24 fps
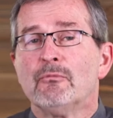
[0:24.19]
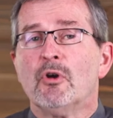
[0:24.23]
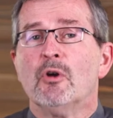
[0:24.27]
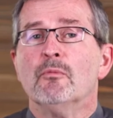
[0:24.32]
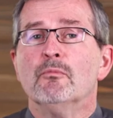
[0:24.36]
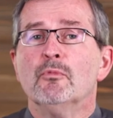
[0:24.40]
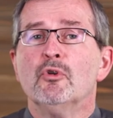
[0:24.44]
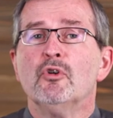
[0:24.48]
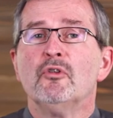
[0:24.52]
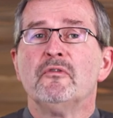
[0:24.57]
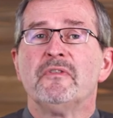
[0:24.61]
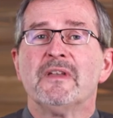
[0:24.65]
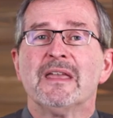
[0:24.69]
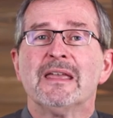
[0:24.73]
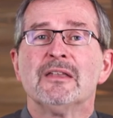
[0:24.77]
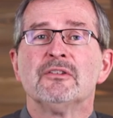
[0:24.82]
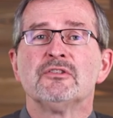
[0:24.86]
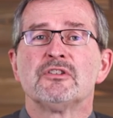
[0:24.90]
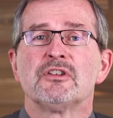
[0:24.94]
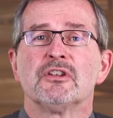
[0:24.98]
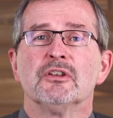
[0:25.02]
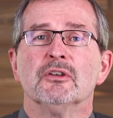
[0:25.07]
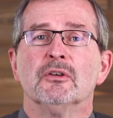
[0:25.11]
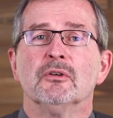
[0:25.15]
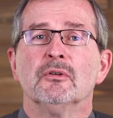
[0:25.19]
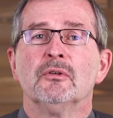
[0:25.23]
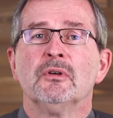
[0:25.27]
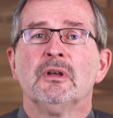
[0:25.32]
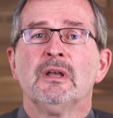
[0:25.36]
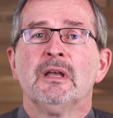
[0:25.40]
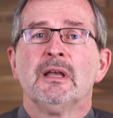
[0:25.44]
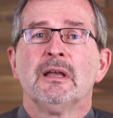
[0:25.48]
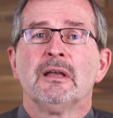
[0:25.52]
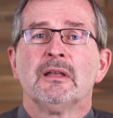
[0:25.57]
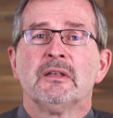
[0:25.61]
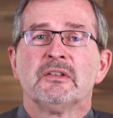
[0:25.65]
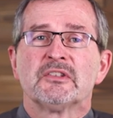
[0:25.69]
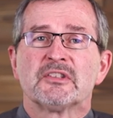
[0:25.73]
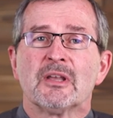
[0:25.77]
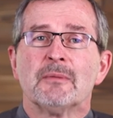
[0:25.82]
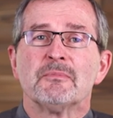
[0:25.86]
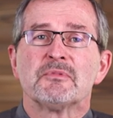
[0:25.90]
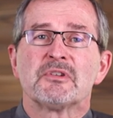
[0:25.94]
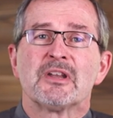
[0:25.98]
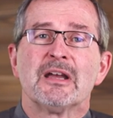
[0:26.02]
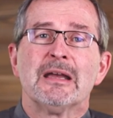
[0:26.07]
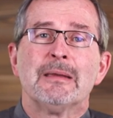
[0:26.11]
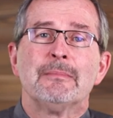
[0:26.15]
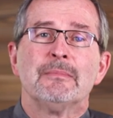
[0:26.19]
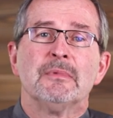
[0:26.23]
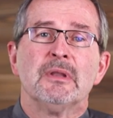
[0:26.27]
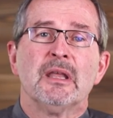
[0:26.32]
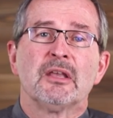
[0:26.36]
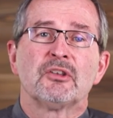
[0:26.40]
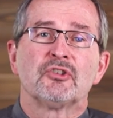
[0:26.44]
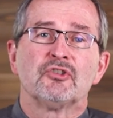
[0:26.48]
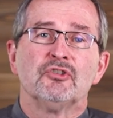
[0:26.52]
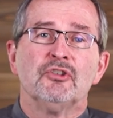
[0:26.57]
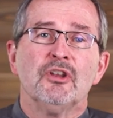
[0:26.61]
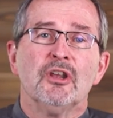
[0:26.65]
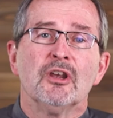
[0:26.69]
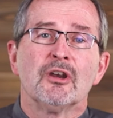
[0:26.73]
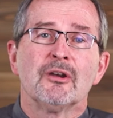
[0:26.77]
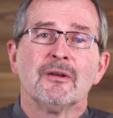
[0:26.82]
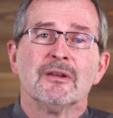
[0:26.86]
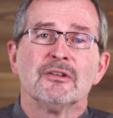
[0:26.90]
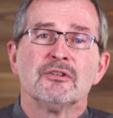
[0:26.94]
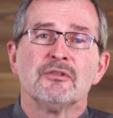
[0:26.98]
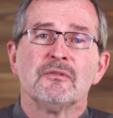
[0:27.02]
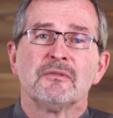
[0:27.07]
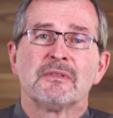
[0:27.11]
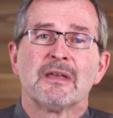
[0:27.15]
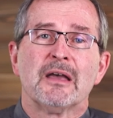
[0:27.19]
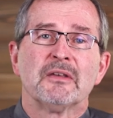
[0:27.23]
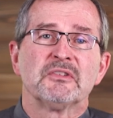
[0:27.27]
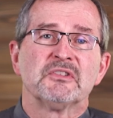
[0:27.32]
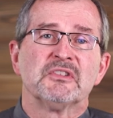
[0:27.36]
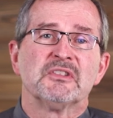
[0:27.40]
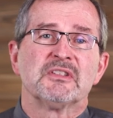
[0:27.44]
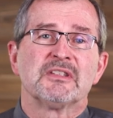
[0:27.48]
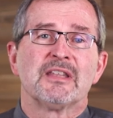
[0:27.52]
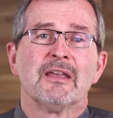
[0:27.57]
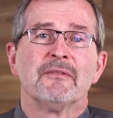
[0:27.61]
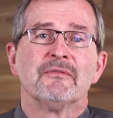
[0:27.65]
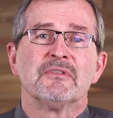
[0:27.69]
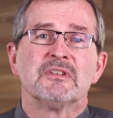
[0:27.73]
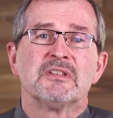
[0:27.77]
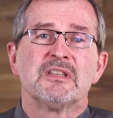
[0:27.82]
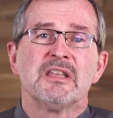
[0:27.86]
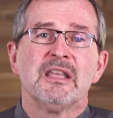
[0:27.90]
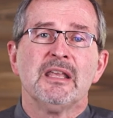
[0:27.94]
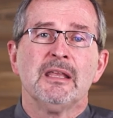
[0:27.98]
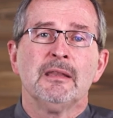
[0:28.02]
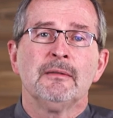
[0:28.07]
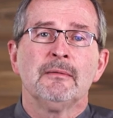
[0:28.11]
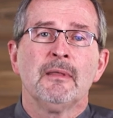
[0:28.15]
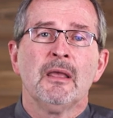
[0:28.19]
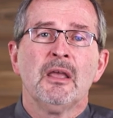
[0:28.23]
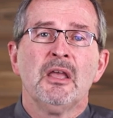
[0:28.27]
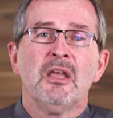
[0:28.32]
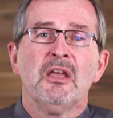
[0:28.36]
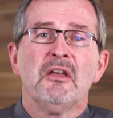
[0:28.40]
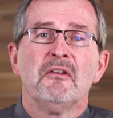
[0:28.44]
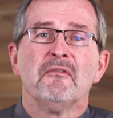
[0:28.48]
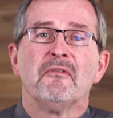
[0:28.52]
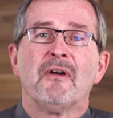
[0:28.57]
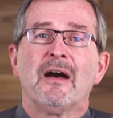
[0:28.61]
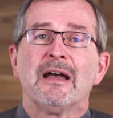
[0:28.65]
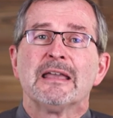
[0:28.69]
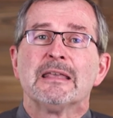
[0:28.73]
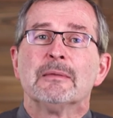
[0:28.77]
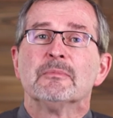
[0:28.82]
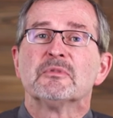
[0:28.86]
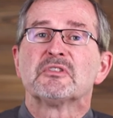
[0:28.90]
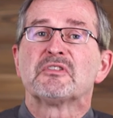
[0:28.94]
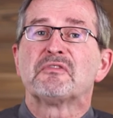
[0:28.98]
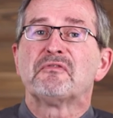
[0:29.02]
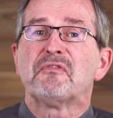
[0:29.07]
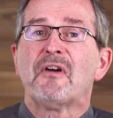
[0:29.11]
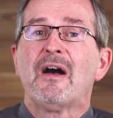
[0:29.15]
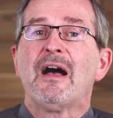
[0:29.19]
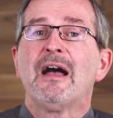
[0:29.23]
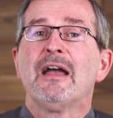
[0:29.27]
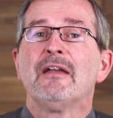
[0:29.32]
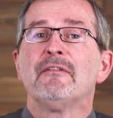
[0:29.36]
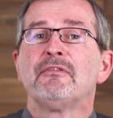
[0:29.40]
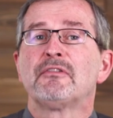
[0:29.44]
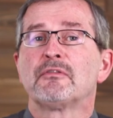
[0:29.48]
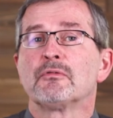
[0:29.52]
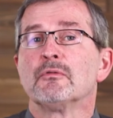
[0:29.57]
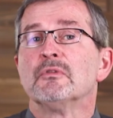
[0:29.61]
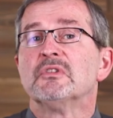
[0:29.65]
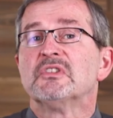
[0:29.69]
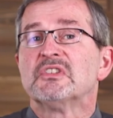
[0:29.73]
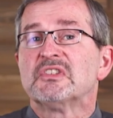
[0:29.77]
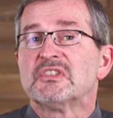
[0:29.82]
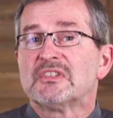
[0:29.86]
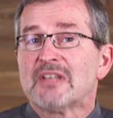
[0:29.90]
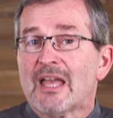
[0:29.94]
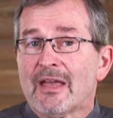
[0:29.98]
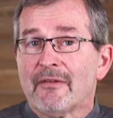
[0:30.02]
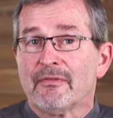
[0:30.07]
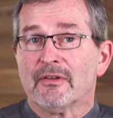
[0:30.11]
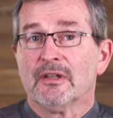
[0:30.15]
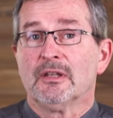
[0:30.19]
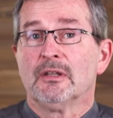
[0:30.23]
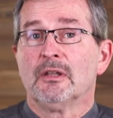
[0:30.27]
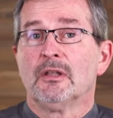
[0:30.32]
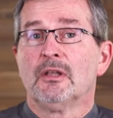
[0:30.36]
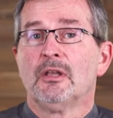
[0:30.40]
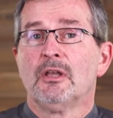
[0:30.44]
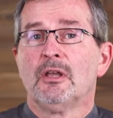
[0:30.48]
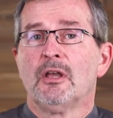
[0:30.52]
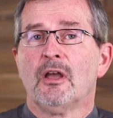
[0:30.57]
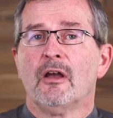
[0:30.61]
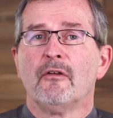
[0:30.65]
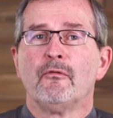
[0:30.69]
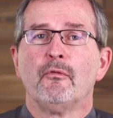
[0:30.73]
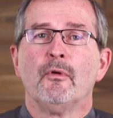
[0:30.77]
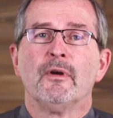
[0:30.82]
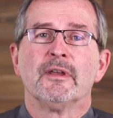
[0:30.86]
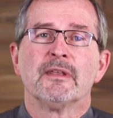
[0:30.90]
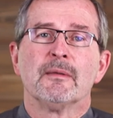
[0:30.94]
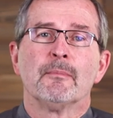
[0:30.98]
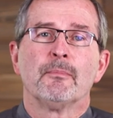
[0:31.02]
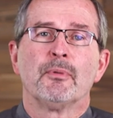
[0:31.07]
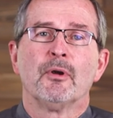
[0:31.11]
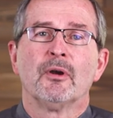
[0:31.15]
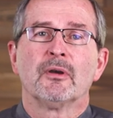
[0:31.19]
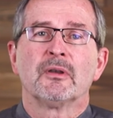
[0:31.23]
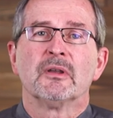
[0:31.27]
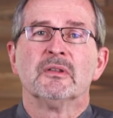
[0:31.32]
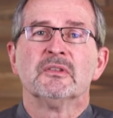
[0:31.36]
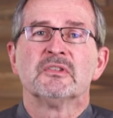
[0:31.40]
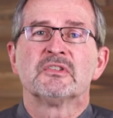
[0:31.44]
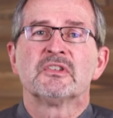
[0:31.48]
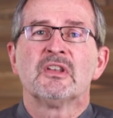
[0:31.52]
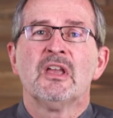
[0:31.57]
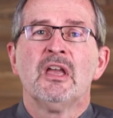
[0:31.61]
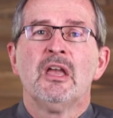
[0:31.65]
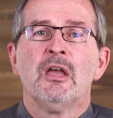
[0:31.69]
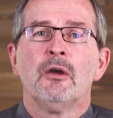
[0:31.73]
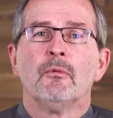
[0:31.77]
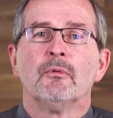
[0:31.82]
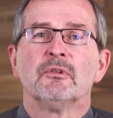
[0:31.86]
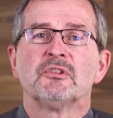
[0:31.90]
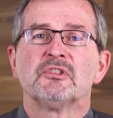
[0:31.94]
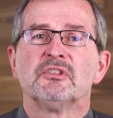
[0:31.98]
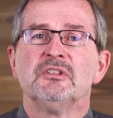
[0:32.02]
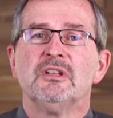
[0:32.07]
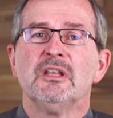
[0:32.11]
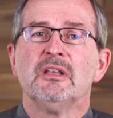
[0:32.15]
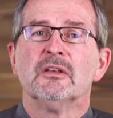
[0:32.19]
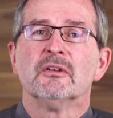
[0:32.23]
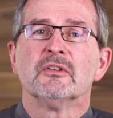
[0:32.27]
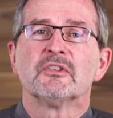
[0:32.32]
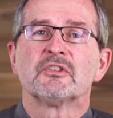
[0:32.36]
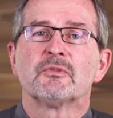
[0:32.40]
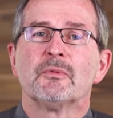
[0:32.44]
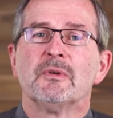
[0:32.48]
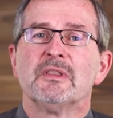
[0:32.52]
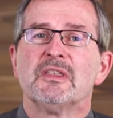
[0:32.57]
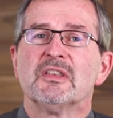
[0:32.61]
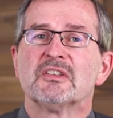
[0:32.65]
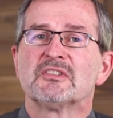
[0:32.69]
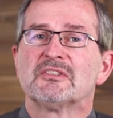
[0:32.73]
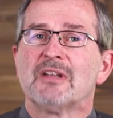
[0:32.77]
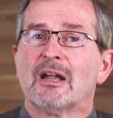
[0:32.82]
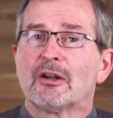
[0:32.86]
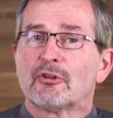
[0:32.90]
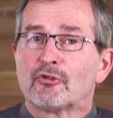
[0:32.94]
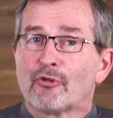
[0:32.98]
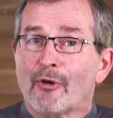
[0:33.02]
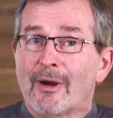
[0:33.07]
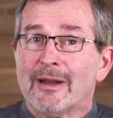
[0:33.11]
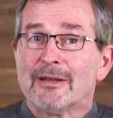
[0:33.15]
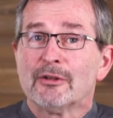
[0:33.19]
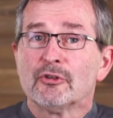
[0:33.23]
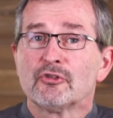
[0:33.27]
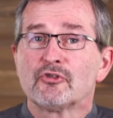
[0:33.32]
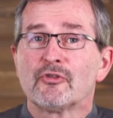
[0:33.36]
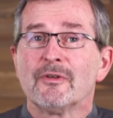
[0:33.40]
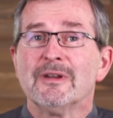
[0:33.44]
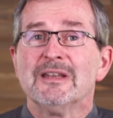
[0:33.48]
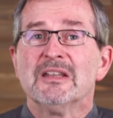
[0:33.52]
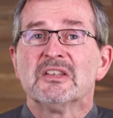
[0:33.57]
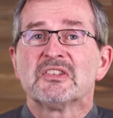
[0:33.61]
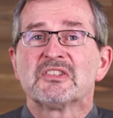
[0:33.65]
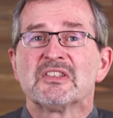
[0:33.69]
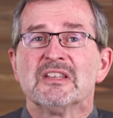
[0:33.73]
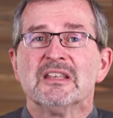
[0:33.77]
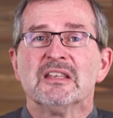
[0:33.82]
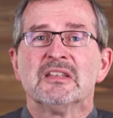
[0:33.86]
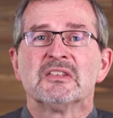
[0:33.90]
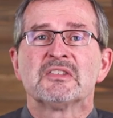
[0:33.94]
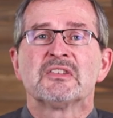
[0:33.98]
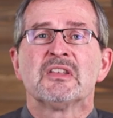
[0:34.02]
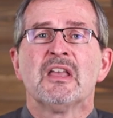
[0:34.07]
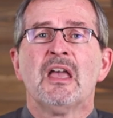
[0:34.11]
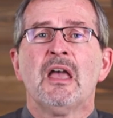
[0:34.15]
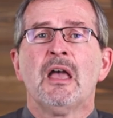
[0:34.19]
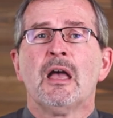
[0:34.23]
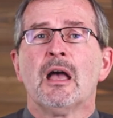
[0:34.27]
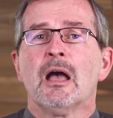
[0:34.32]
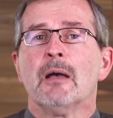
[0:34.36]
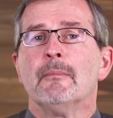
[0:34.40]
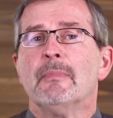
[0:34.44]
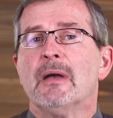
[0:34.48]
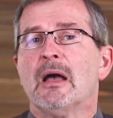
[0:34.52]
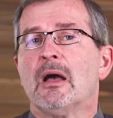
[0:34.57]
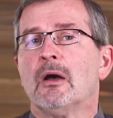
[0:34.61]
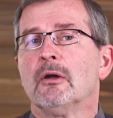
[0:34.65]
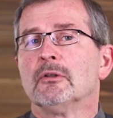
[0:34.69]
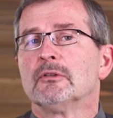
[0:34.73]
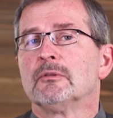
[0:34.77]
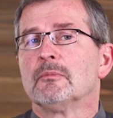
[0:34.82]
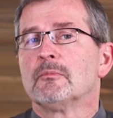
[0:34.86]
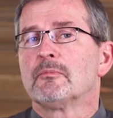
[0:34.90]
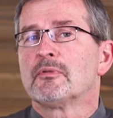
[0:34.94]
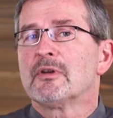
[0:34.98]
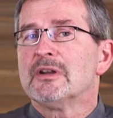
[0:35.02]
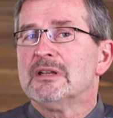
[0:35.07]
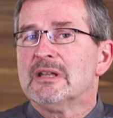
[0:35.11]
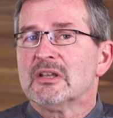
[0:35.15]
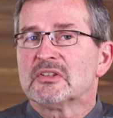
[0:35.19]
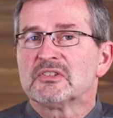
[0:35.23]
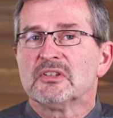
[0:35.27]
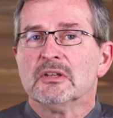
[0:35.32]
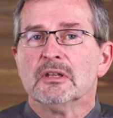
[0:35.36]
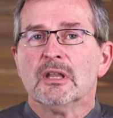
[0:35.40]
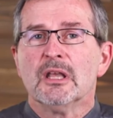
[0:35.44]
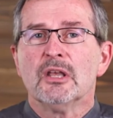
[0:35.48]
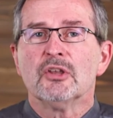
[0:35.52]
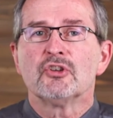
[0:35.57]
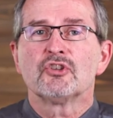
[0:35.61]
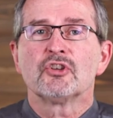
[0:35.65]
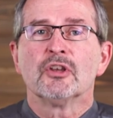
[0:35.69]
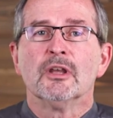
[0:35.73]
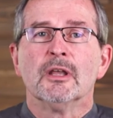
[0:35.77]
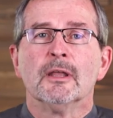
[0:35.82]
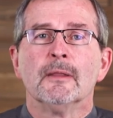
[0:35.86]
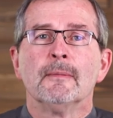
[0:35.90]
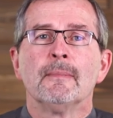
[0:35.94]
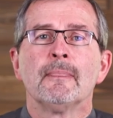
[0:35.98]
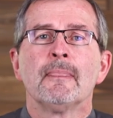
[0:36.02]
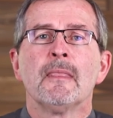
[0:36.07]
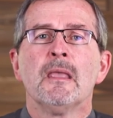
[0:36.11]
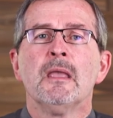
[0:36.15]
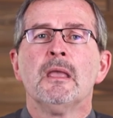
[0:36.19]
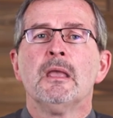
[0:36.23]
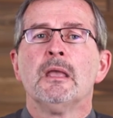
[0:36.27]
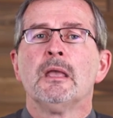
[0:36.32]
we'll move into, sometime next year in 2017, volumes 5 through 7 of William Perkins, which deals with his doctrinal treatises about predestination,